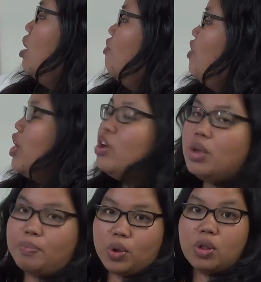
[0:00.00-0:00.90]

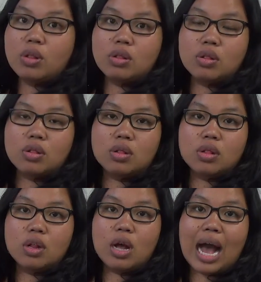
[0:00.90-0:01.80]
variable,
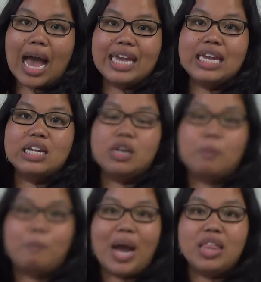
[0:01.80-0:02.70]
I can
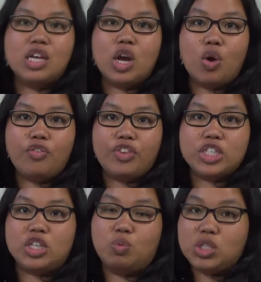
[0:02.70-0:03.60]
combine the
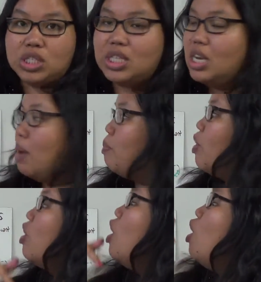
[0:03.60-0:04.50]
coefficient, which is the
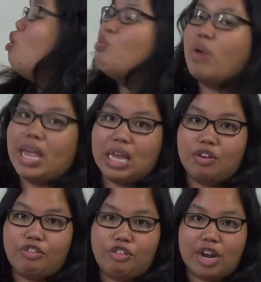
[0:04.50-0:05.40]
number right in
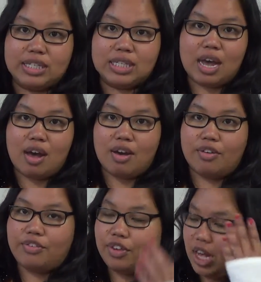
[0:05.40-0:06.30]
front of